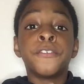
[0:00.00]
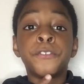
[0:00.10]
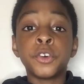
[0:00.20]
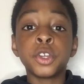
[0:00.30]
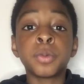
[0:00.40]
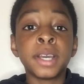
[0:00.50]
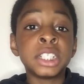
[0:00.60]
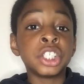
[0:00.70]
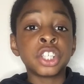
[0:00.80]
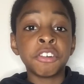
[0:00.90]
The fourth way
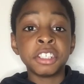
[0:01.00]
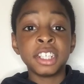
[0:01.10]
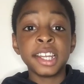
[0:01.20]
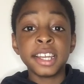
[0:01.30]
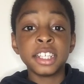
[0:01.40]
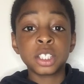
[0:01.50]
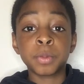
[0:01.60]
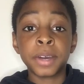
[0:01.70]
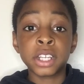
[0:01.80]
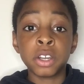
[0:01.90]
to show resilience
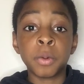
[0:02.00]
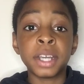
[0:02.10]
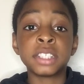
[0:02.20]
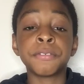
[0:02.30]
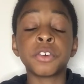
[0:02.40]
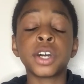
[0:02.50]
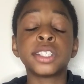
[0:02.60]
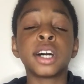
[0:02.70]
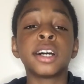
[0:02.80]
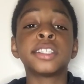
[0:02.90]
when you're waiting for
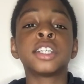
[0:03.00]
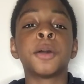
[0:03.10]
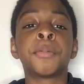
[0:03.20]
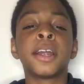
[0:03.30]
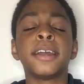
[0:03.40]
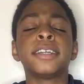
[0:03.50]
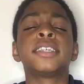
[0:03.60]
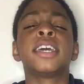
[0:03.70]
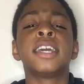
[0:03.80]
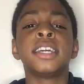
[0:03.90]
God to answer your prayers
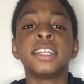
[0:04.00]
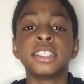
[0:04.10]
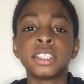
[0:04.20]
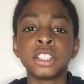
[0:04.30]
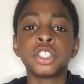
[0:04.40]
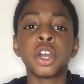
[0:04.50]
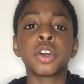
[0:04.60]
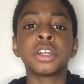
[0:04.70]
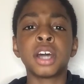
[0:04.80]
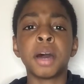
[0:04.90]
is to show
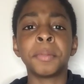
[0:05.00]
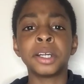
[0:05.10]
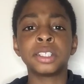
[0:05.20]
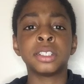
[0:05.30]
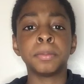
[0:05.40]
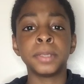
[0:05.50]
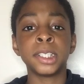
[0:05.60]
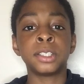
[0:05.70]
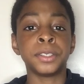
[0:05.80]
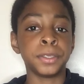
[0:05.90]
God how much it
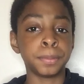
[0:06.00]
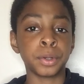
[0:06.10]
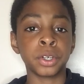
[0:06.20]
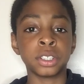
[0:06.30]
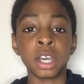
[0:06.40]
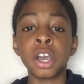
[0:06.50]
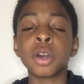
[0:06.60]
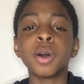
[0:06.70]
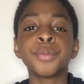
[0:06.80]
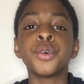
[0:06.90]
means to you, because
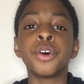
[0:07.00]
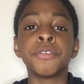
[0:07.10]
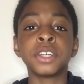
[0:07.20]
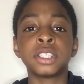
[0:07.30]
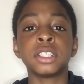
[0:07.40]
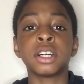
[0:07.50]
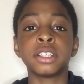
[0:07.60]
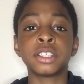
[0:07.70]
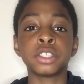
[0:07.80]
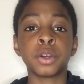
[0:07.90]
God will obviously
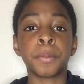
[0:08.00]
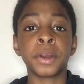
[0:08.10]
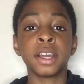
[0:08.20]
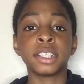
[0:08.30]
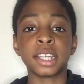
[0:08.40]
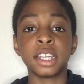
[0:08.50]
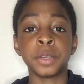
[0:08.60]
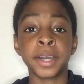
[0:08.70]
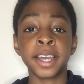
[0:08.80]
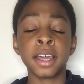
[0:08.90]
answer your prayers
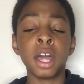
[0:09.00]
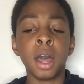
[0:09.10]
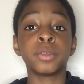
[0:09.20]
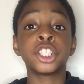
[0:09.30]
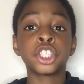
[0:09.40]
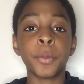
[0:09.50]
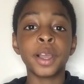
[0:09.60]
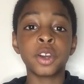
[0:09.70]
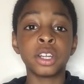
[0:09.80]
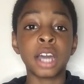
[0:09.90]
anyway. With
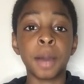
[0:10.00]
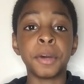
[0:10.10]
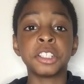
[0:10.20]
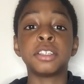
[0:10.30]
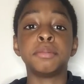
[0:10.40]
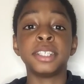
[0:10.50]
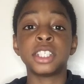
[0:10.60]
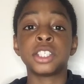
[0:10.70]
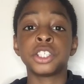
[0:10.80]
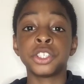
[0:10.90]
showing God how much it
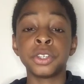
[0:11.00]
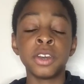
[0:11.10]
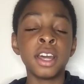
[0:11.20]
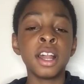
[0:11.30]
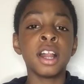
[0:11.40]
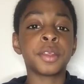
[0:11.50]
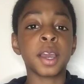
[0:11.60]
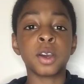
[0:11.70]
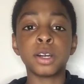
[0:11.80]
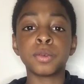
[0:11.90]
means to you,
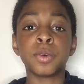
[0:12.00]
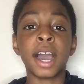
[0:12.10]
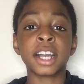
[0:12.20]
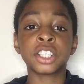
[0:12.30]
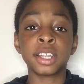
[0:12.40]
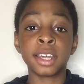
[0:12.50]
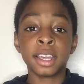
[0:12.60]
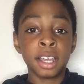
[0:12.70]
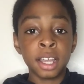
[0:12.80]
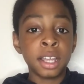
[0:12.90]
then God
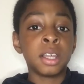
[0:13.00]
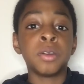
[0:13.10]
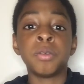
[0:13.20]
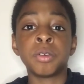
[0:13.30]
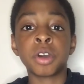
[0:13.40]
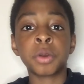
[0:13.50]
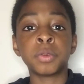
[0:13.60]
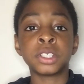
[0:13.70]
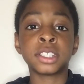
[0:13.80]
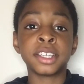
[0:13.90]

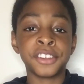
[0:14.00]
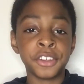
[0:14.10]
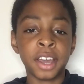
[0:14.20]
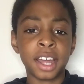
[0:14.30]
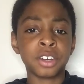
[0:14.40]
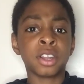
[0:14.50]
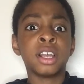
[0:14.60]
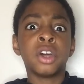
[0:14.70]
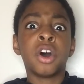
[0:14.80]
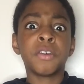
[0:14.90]
will see you. And
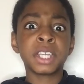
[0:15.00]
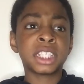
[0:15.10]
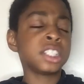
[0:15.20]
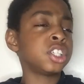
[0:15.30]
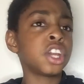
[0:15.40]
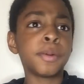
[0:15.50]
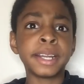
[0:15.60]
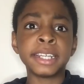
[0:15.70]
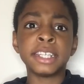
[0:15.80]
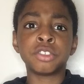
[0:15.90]
obviously, you know,
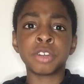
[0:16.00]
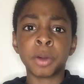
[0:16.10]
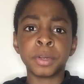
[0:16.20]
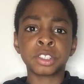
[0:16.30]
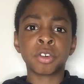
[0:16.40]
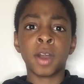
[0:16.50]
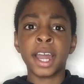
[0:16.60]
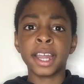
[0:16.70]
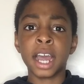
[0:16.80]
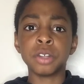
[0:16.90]
when Israel was
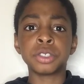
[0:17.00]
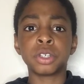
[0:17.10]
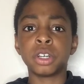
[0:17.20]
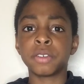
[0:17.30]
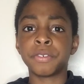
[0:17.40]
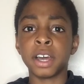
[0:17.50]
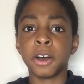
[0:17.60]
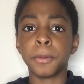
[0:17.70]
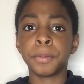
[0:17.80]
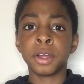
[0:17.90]
crying out to God for
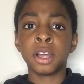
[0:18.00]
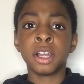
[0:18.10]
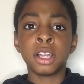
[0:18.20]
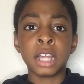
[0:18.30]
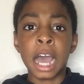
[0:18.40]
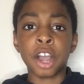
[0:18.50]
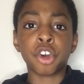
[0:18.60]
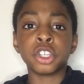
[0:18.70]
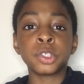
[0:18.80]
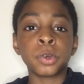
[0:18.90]
help,
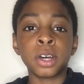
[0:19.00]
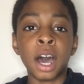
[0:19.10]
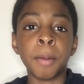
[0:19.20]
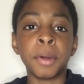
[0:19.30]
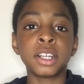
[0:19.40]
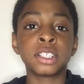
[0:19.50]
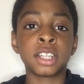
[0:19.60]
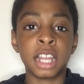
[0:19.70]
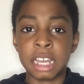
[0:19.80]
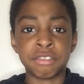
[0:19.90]
God saw how much
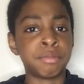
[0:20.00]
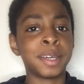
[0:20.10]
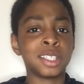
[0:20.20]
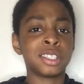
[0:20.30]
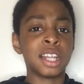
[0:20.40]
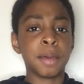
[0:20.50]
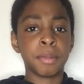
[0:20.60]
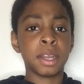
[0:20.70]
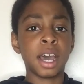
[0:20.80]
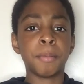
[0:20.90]
their lives meant to them
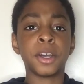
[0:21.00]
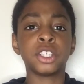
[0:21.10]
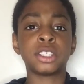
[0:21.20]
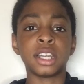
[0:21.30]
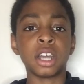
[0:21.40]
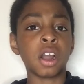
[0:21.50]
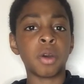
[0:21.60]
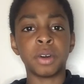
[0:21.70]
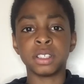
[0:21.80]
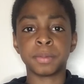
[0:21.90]
and how much their younger
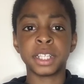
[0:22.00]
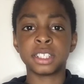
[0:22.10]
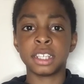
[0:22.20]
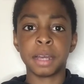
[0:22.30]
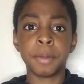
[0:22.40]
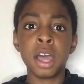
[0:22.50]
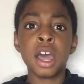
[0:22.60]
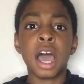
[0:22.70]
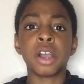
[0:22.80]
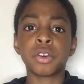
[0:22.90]
ones meant to them,
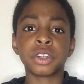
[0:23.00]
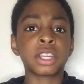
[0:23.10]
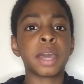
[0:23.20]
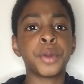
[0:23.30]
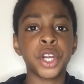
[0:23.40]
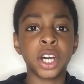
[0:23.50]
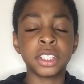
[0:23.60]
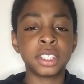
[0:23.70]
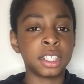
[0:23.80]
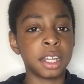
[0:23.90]
and God came and
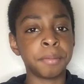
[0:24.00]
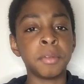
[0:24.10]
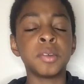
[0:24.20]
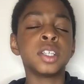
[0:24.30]
answered them.